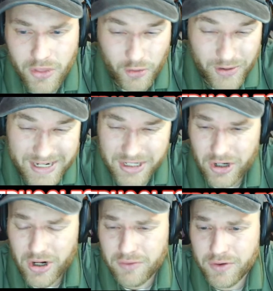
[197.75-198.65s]
3
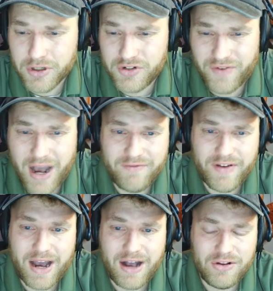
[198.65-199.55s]
turnovers, 5
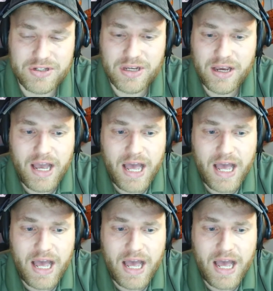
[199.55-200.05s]
fouls.